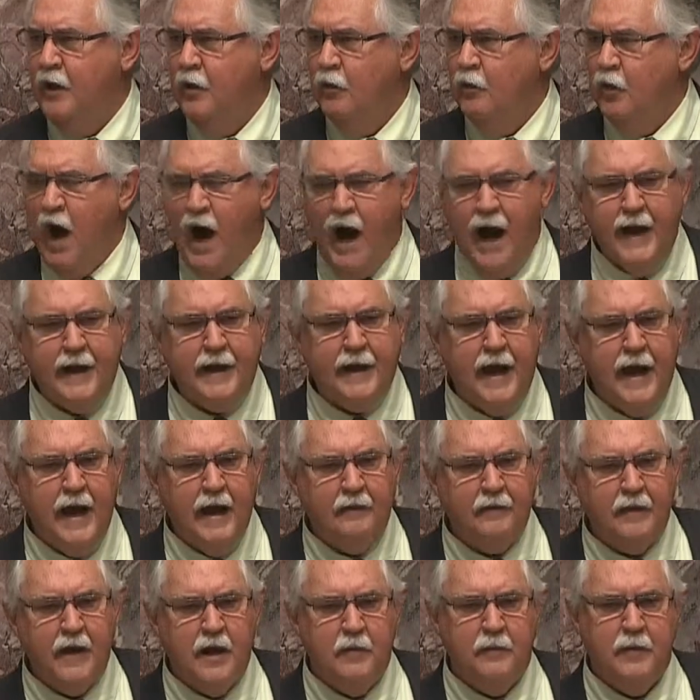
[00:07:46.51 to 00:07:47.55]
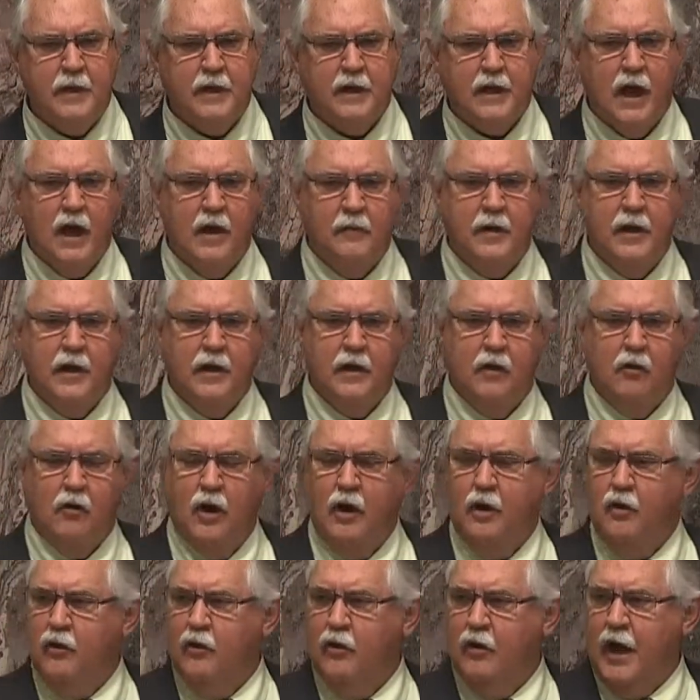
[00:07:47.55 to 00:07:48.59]
Why can't they be coming
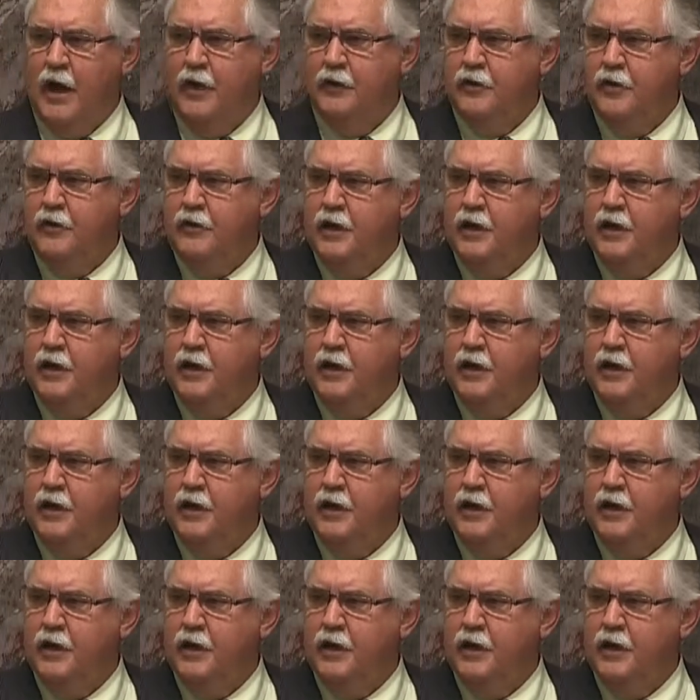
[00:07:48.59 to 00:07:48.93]
under